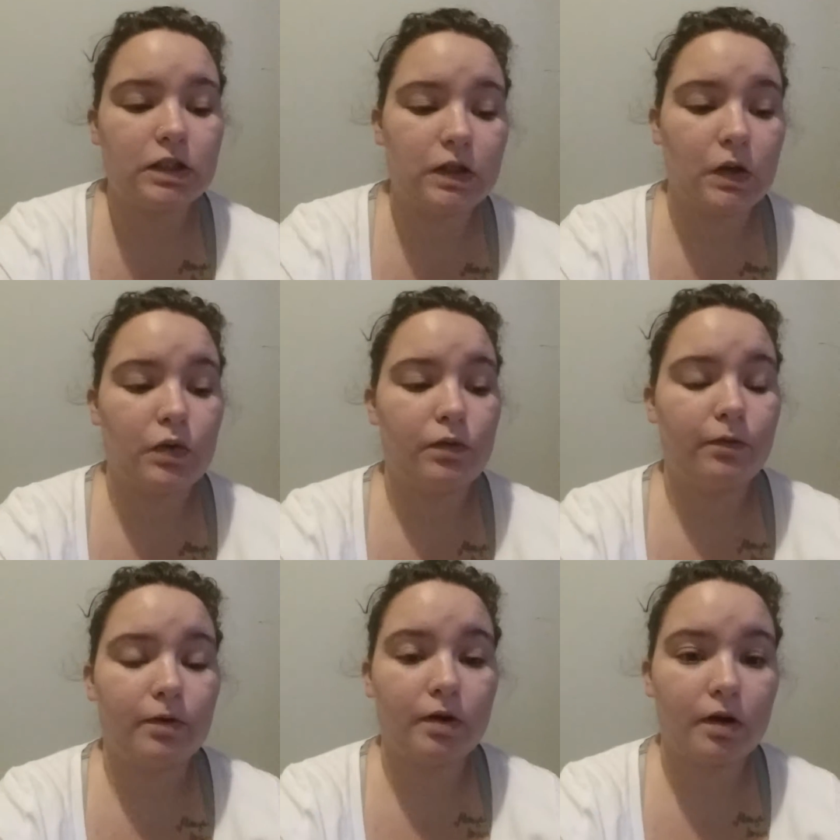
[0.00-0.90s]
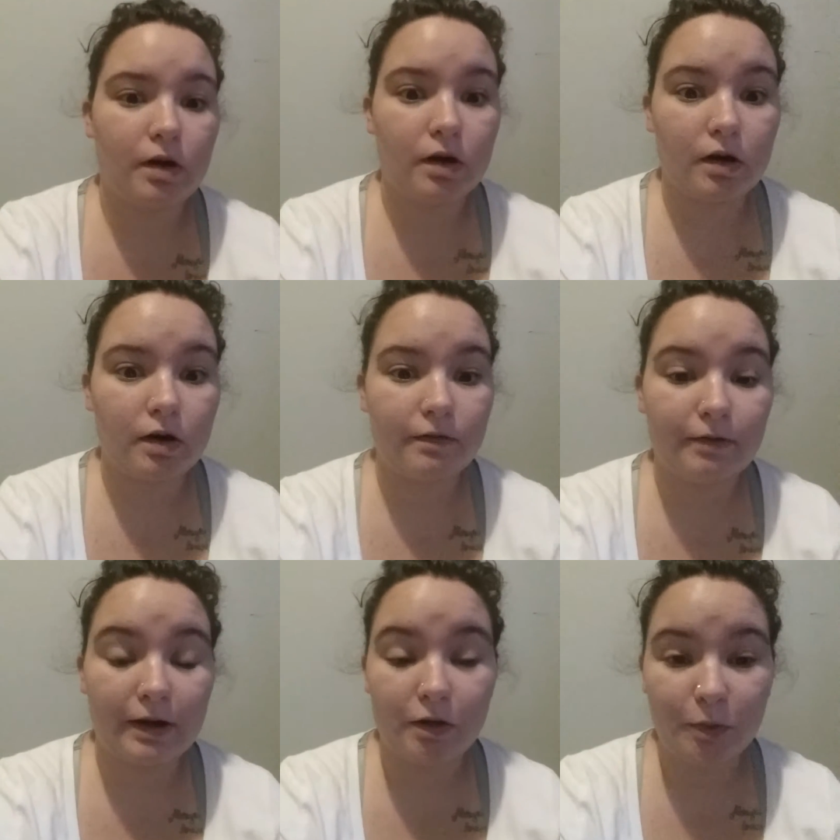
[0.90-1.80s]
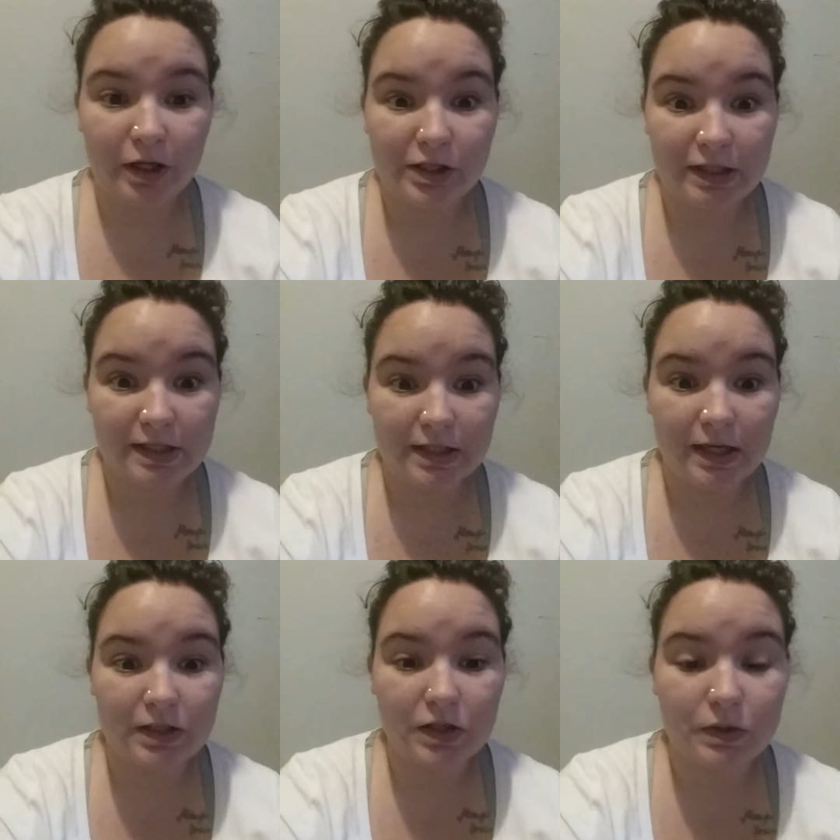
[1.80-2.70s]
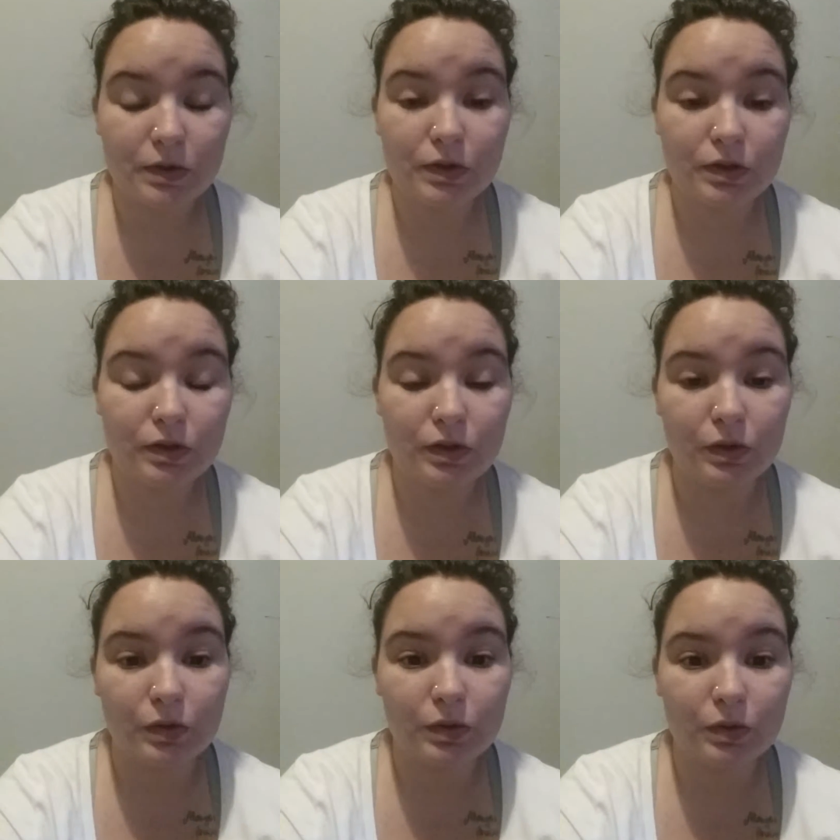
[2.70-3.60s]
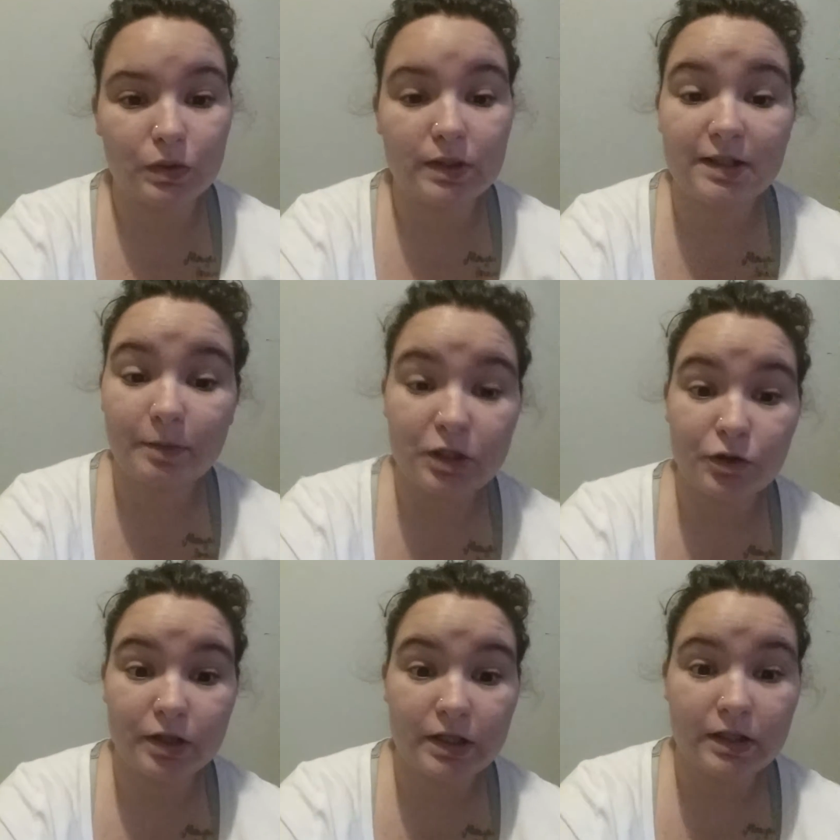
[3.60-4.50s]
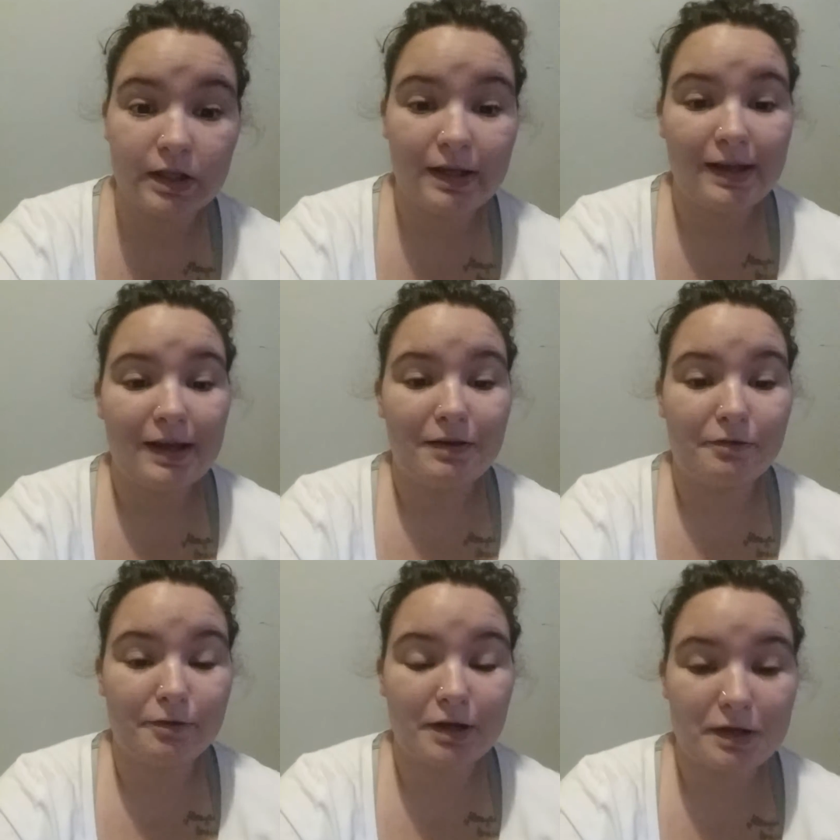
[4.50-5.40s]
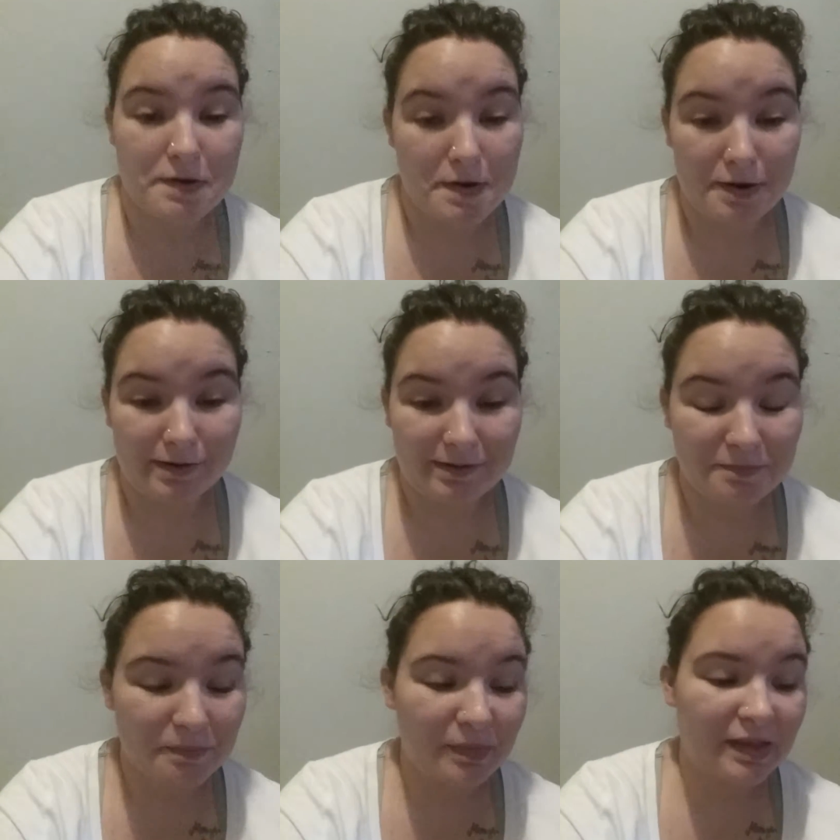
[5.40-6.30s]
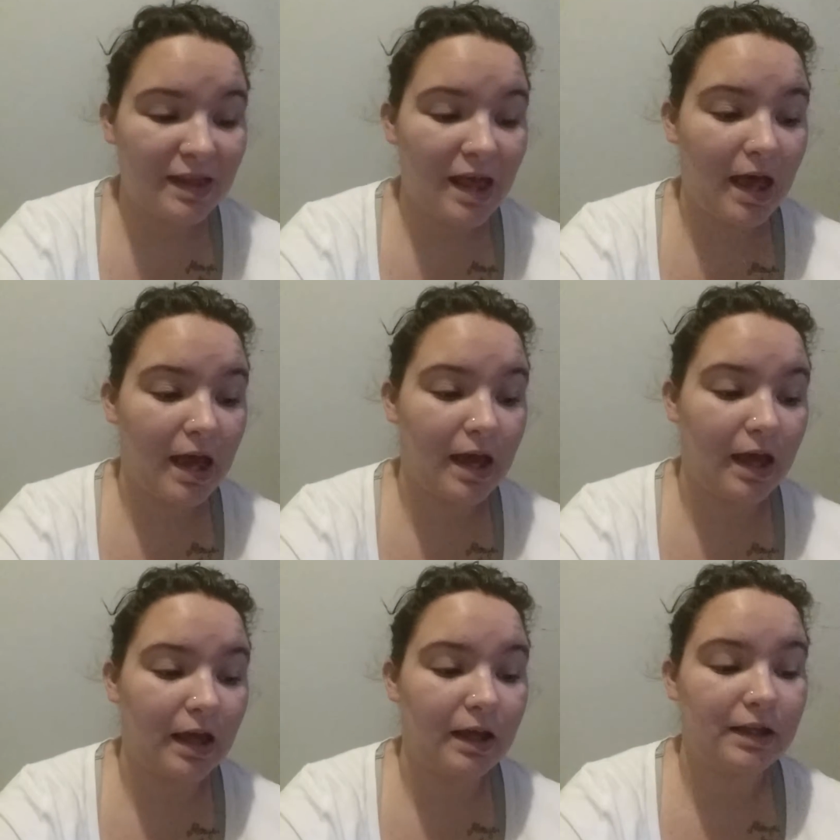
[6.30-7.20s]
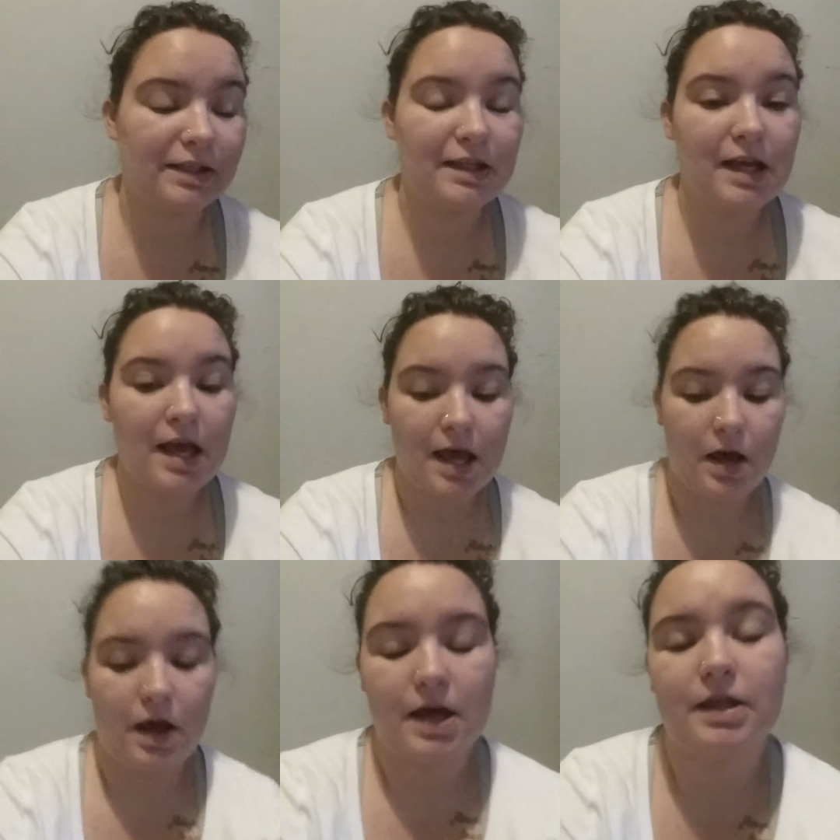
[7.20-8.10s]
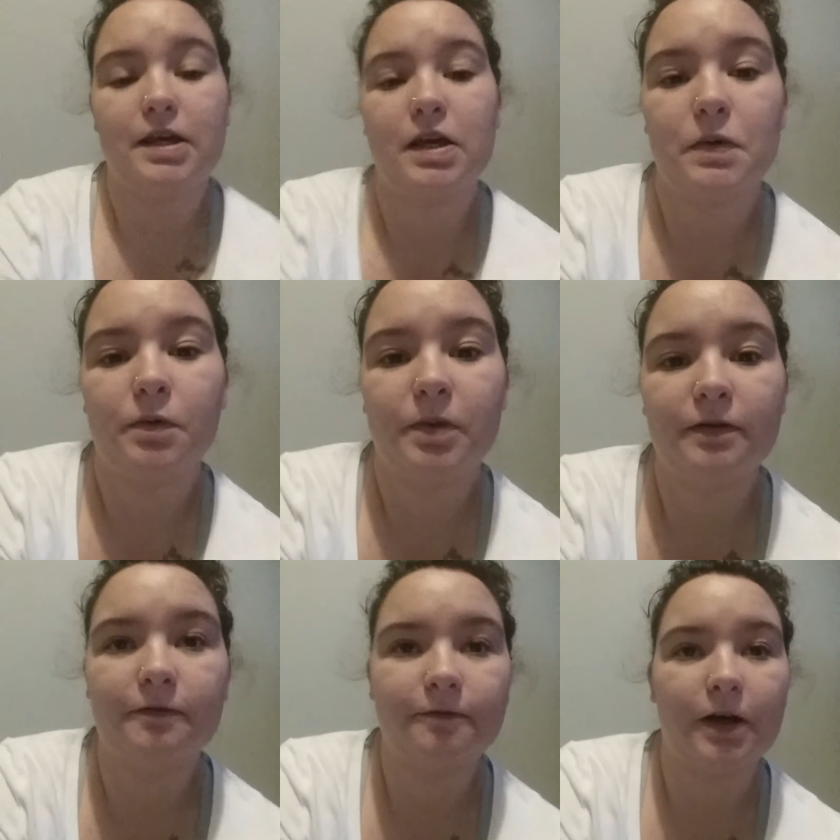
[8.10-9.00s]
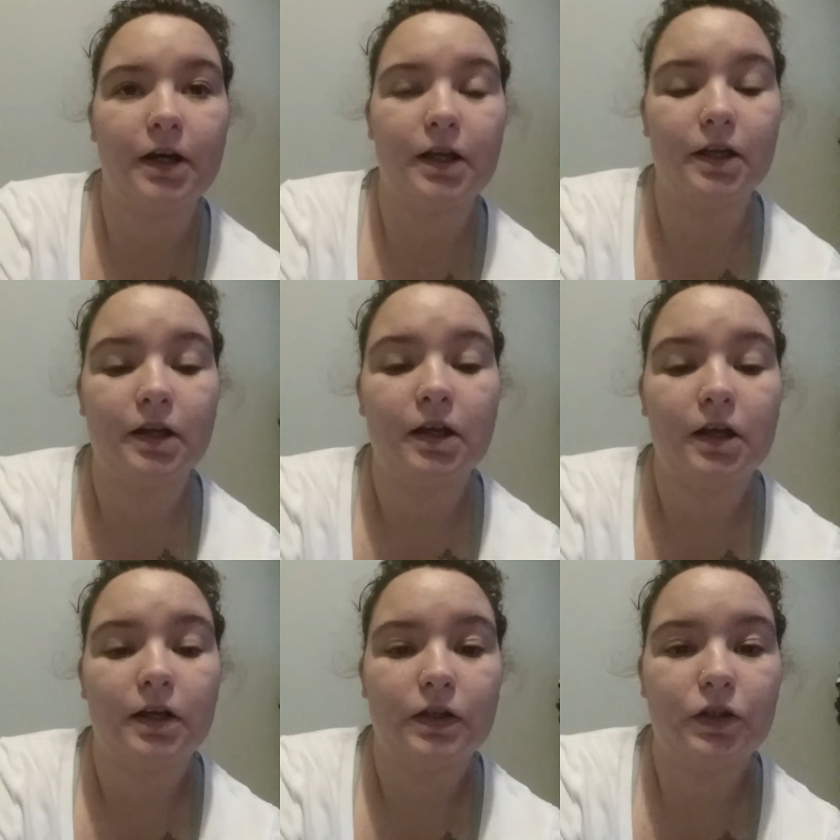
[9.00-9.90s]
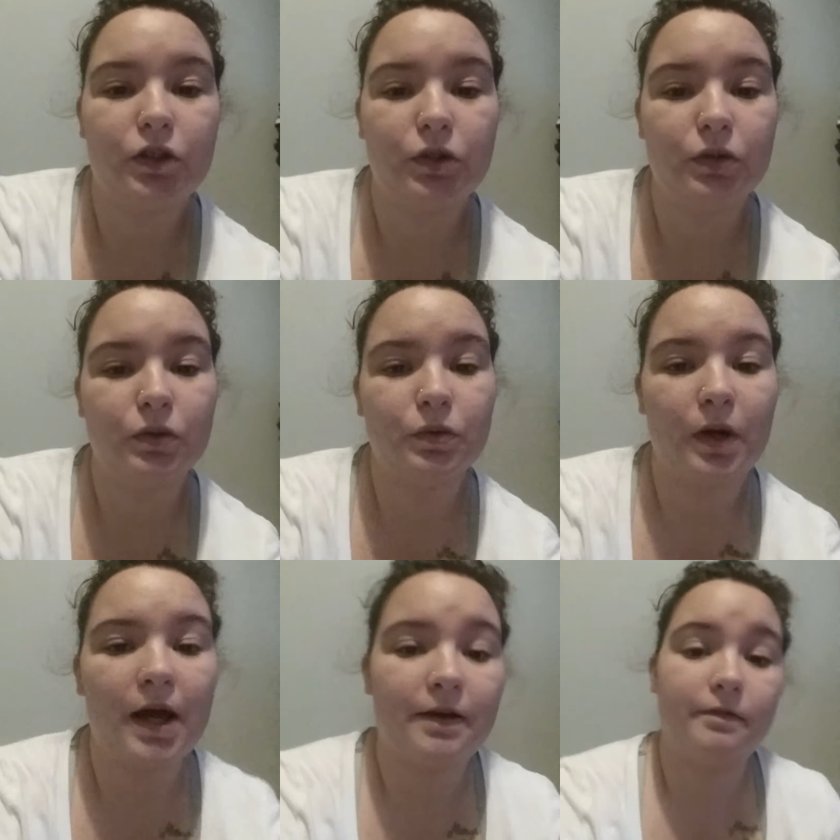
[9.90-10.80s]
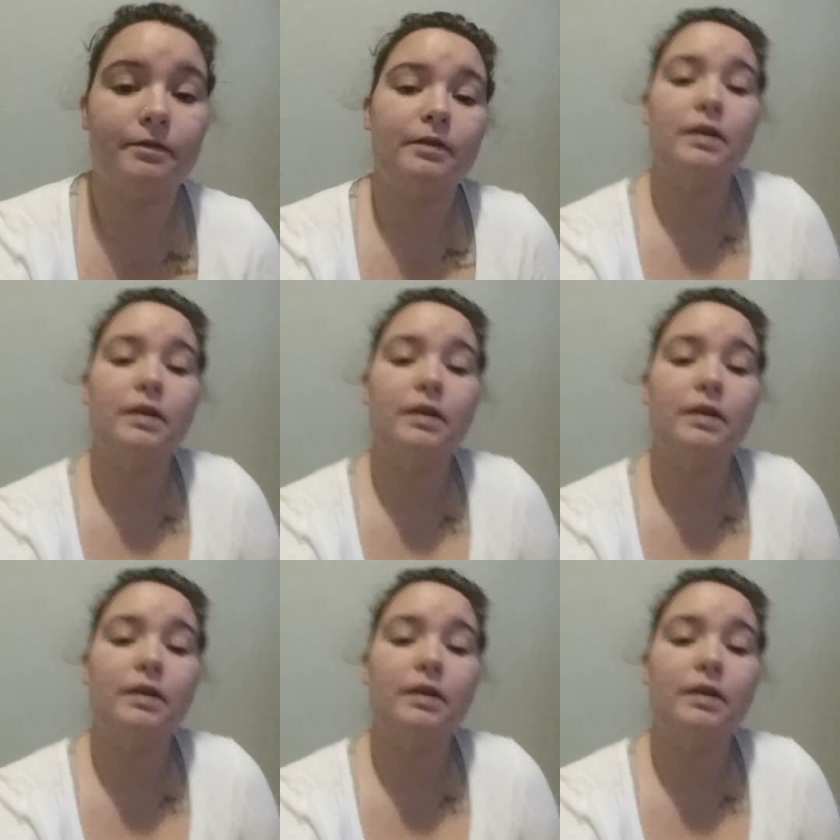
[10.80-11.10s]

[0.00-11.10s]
So for our final project, I chose to do symmetry for kindergarten, and I think it would be fun to have